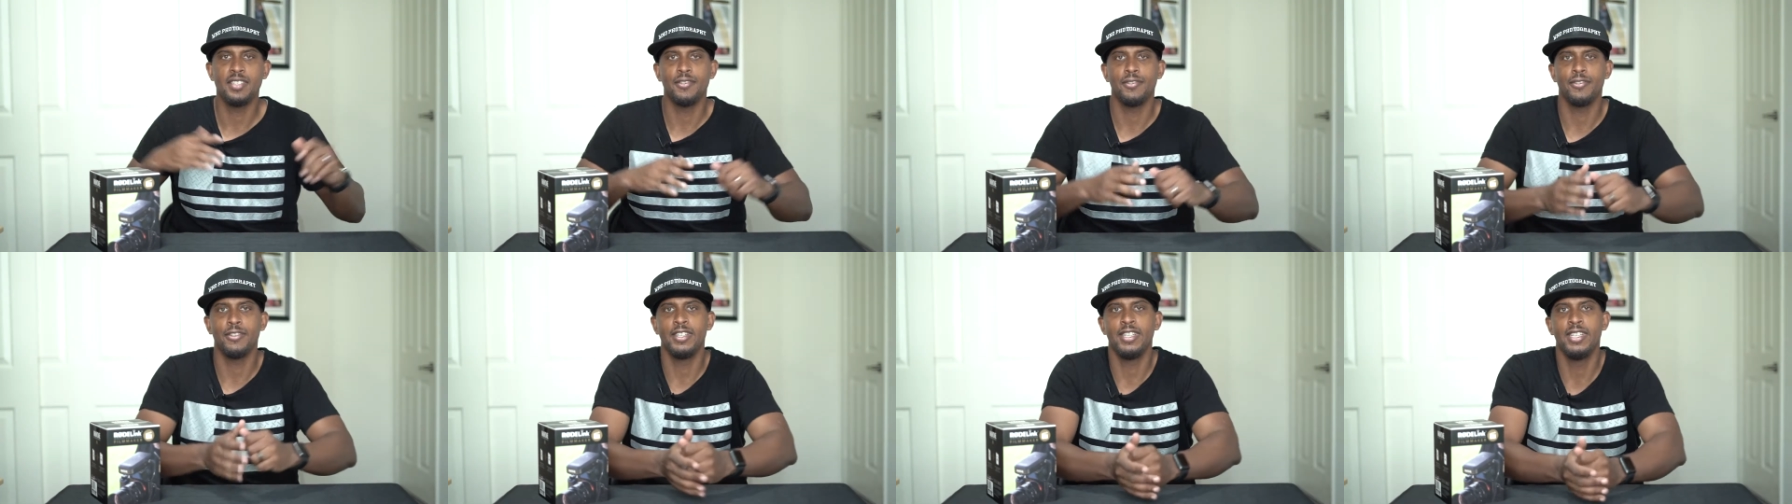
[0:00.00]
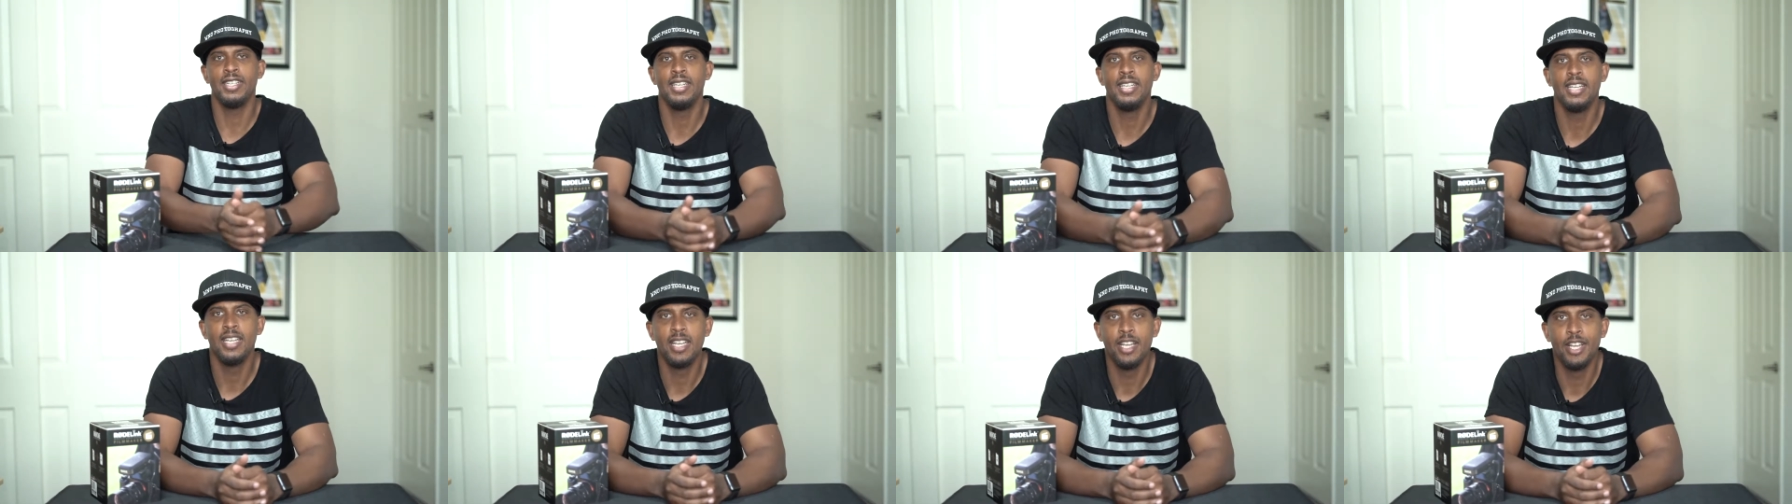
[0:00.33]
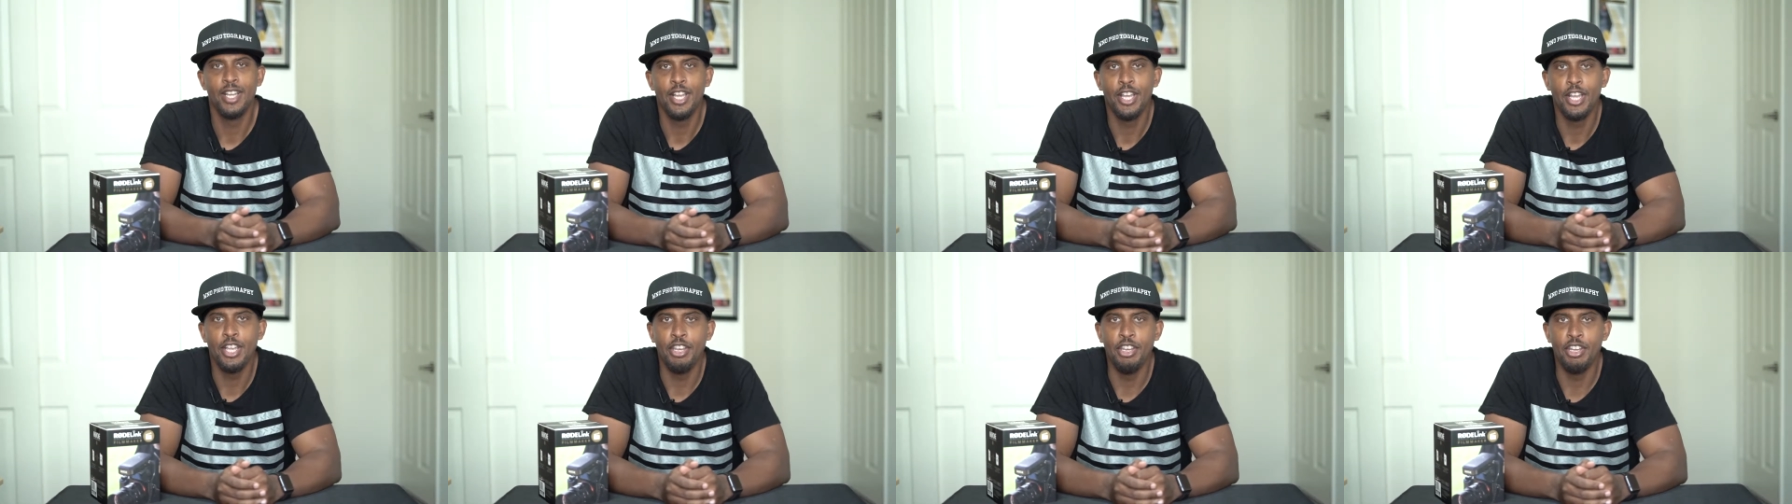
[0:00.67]
free
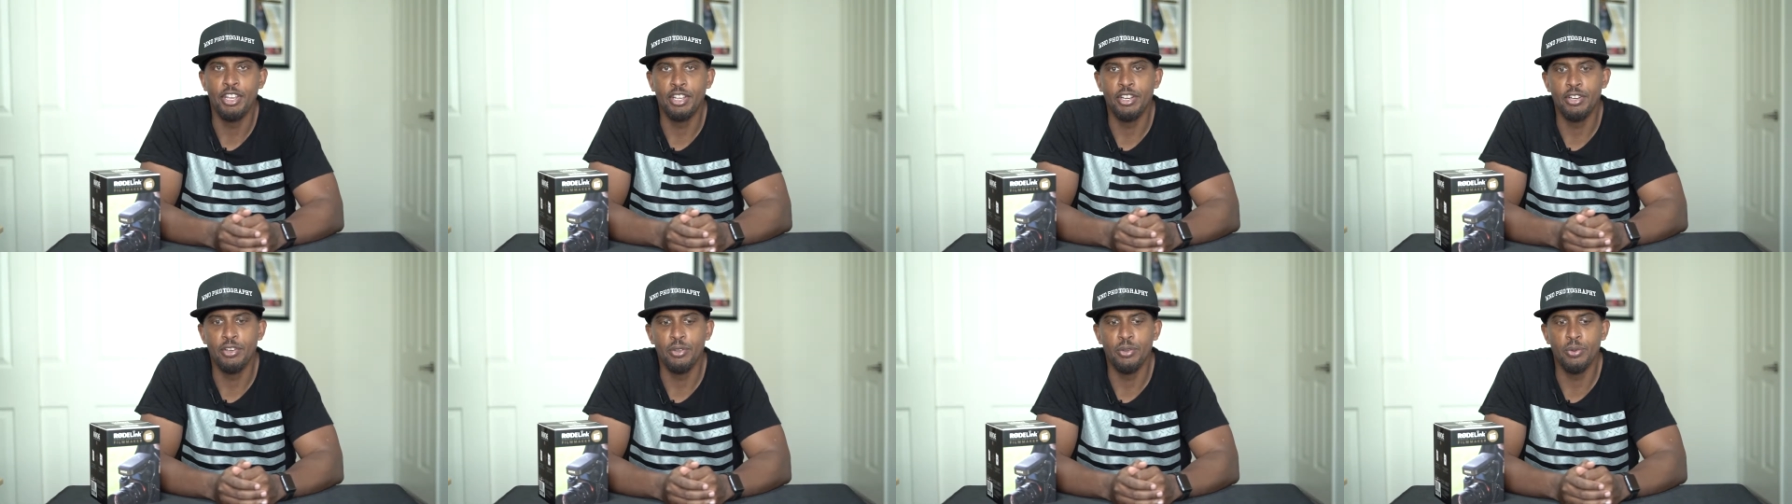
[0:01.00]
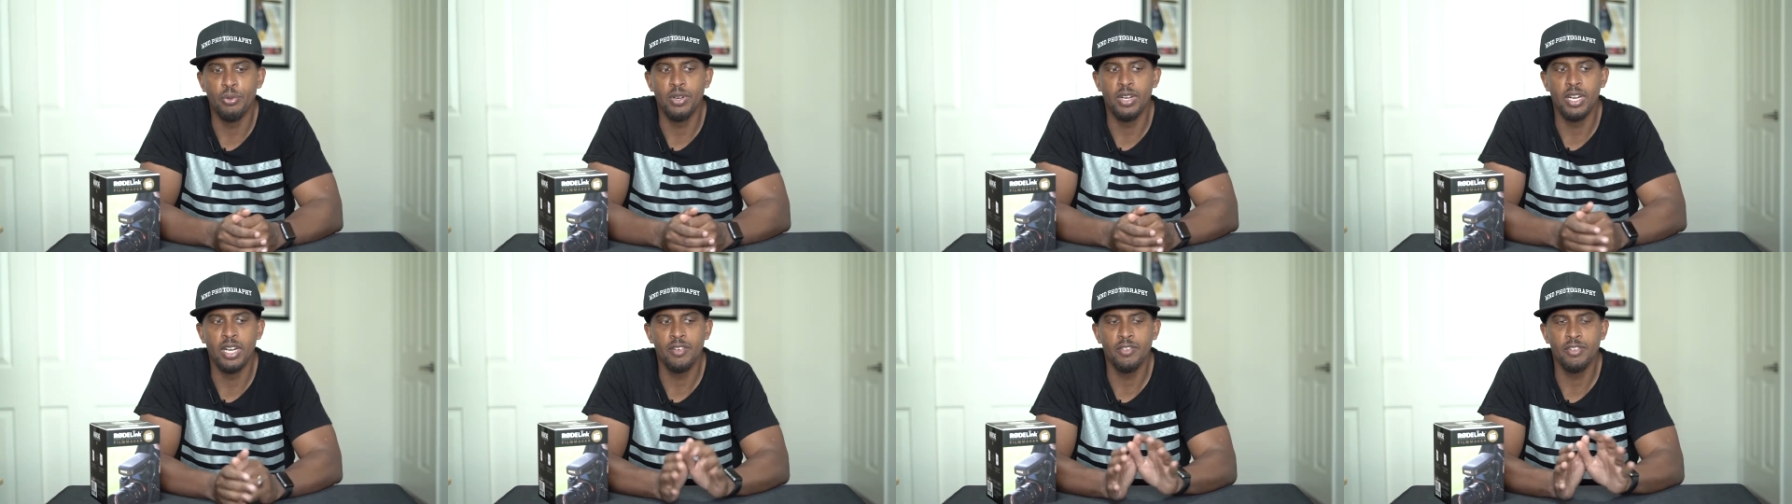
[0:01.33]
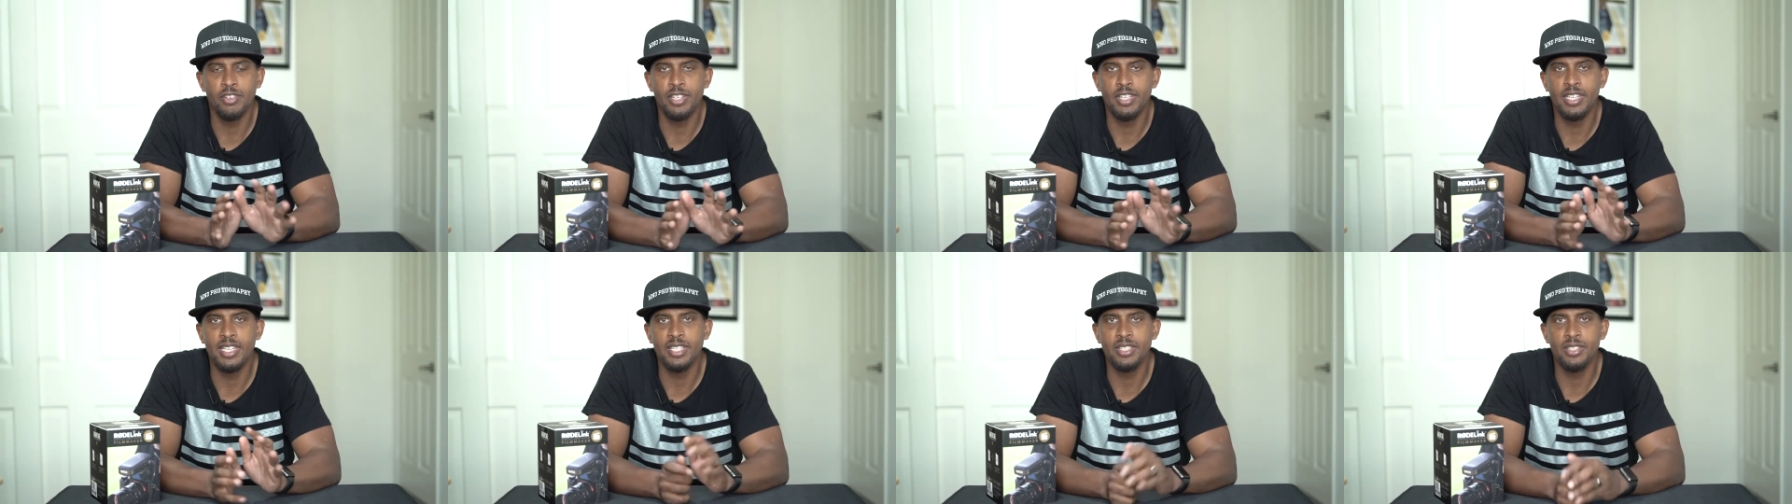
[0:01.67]
you can do whatever
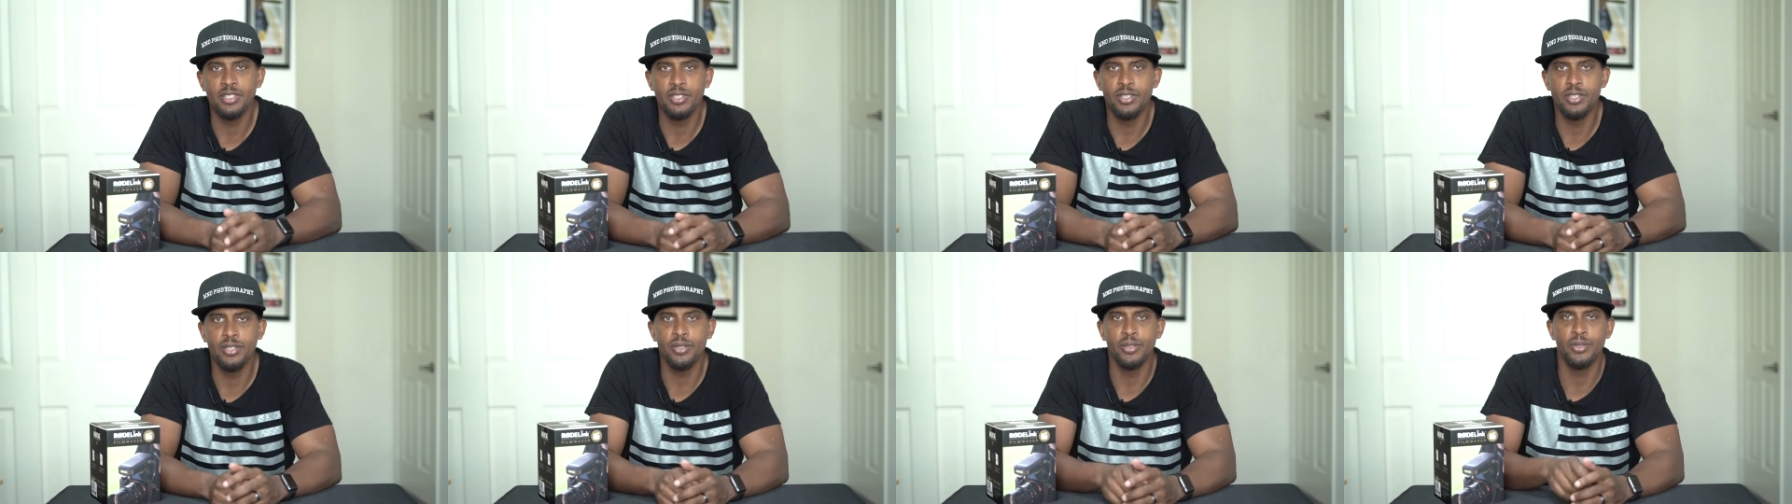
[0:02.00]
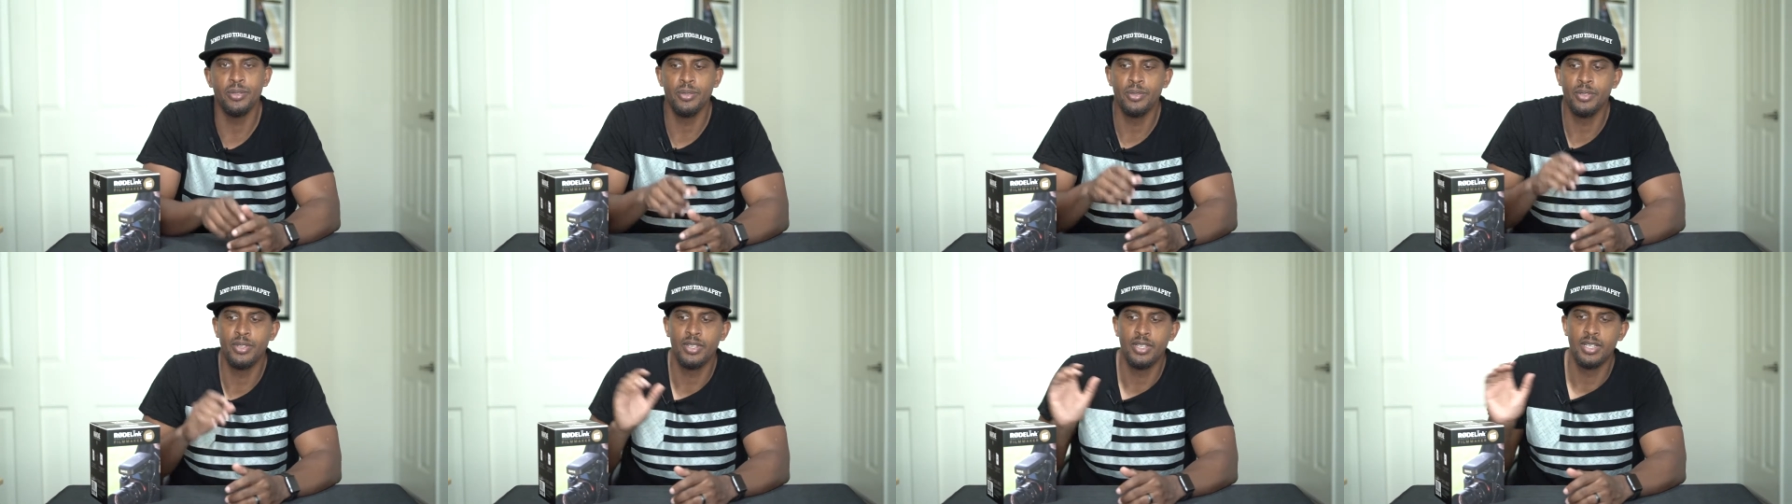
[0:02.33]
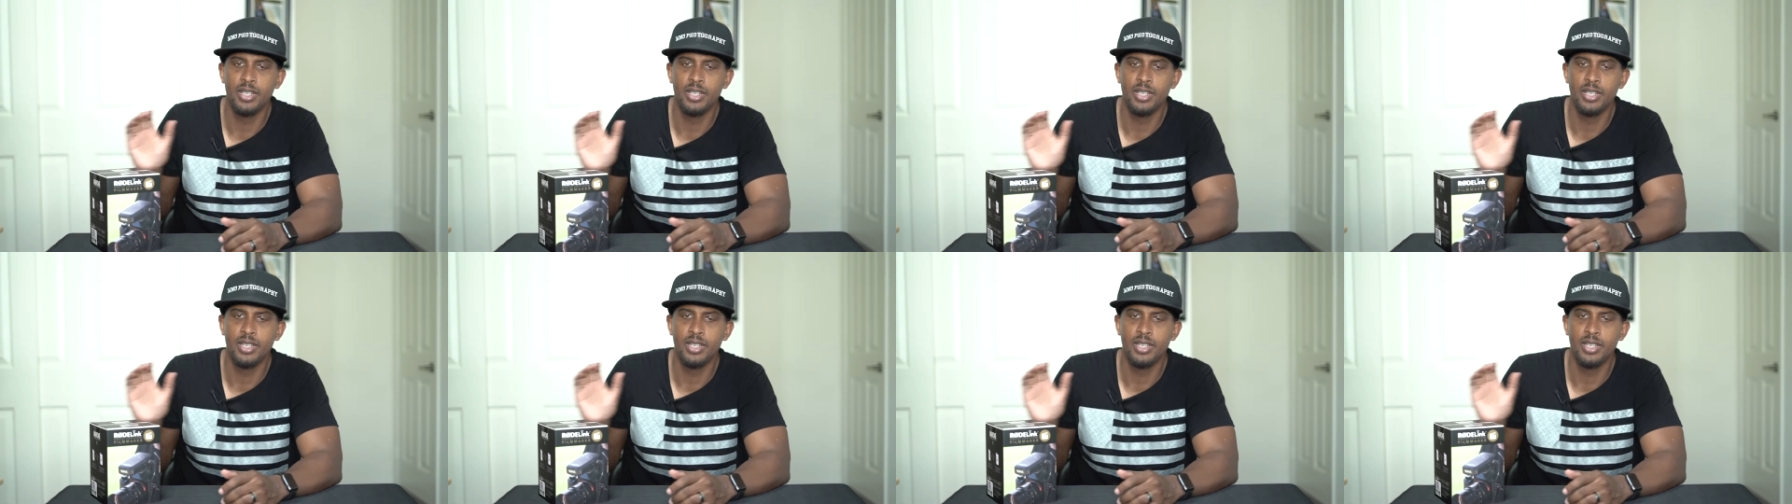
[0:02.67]
you need to do